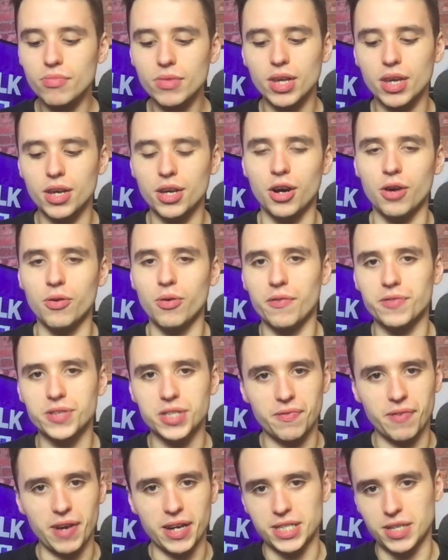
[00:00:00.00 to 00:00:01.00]
You know, obviously
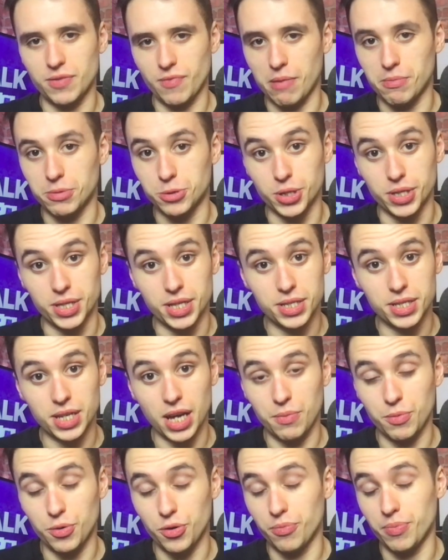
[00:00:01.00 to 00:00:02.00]
facing Real Madrid this
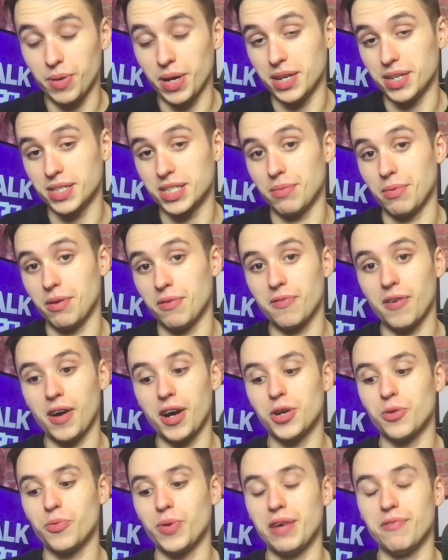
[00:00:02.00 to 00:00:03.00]
time, we would be in the
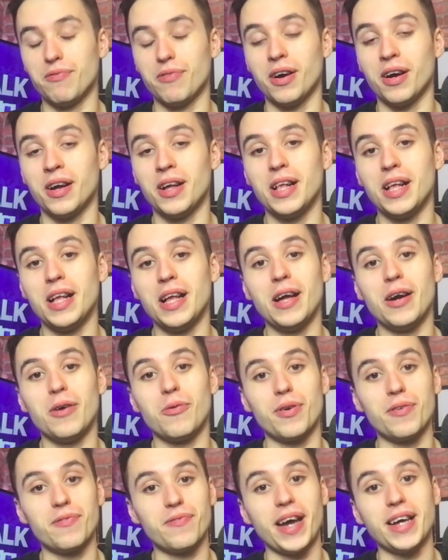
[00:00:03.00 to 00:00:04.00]
semi-final. Either
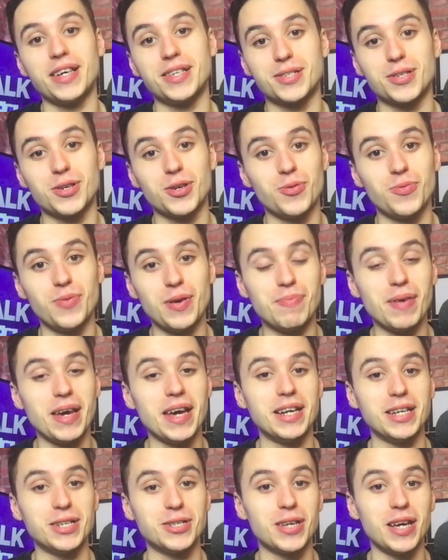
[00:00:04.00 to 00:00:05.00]
we face who we
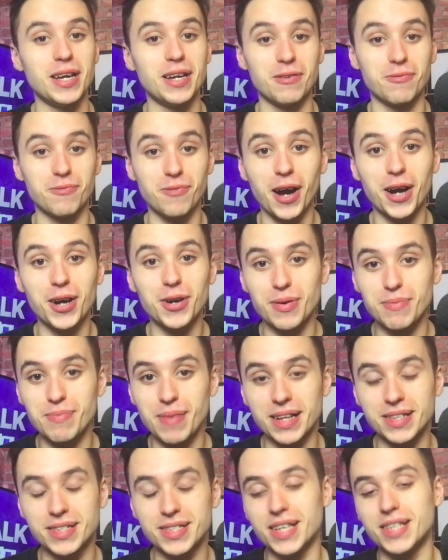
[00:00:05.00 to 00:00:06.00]
beat in the final in
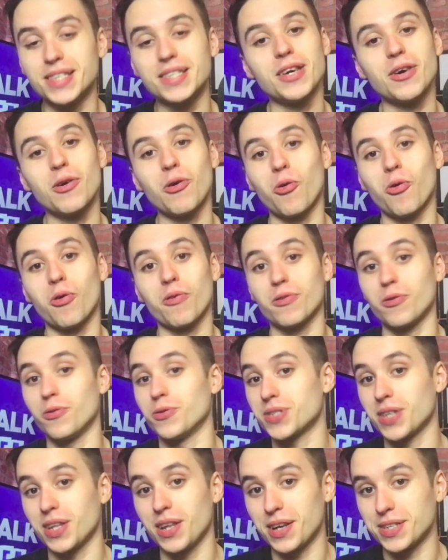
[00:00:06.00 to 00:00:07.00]
Man City, or of course
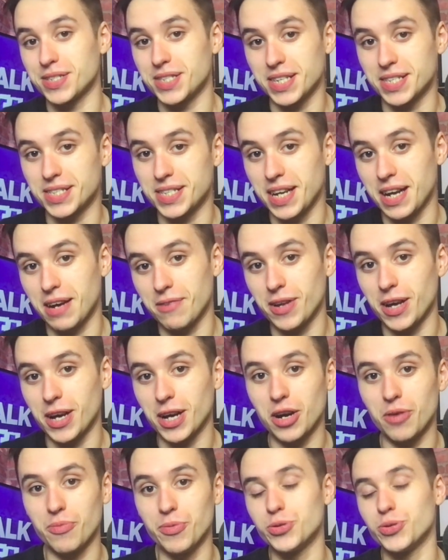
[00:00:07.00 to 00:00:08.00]
the last 16
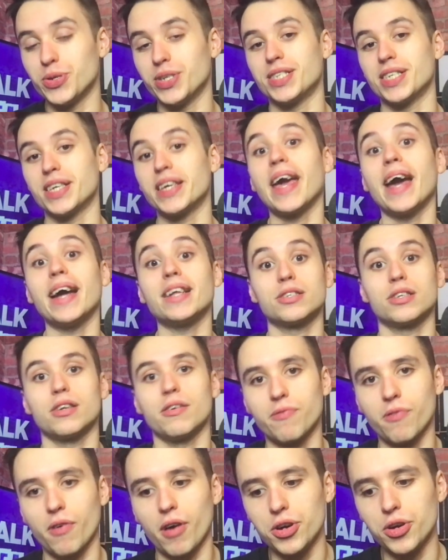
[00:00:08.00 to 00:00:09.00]
Atletico Madrid to get to the
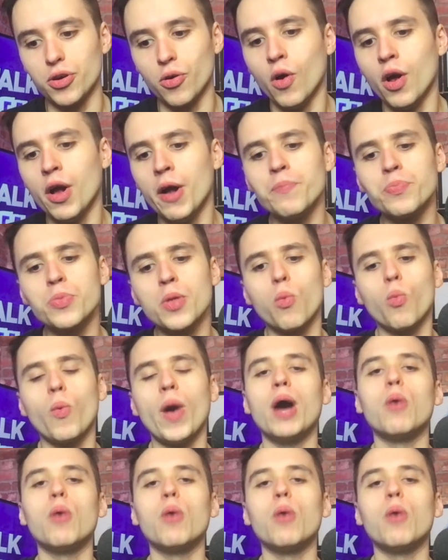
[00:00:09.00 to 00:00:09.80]
final, where